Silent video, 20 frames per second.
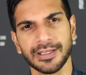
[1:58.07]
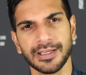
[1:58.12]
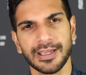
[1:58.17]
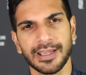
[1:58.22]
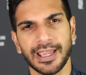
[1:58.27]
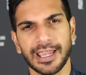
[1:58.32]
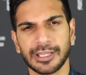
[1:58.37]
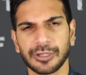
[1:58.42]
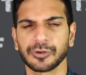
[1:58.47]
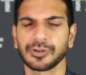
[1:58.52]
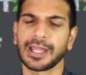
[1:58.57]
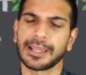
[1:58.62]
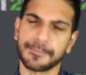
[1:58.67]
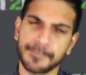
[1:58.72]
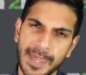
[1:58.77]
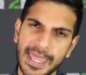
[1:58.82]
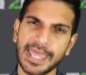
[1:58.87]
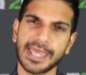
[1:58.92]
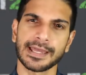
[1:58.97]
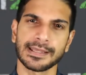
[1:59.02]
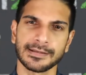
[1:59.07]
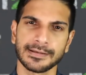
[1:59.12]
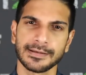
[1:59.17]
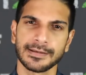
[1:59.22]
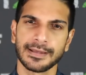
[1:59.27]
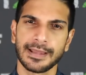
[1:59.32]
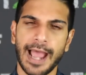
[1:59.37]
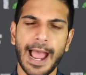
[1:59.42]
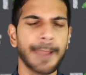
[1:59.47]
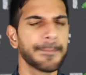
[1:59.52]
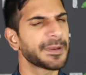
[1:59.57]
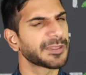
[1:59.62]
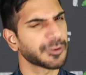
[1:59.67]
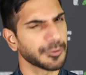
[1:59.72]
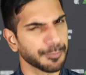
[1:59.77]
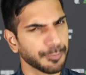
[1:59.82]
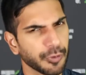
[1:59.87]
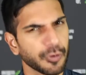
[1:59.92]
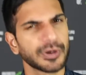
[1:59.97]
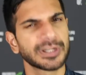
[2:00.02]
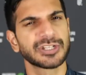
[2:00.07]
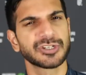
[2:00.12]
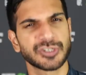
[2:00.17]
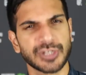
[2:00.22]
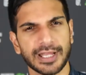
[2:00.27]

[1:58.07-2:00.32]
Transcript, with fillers: And you're like, man, I bet they're pretty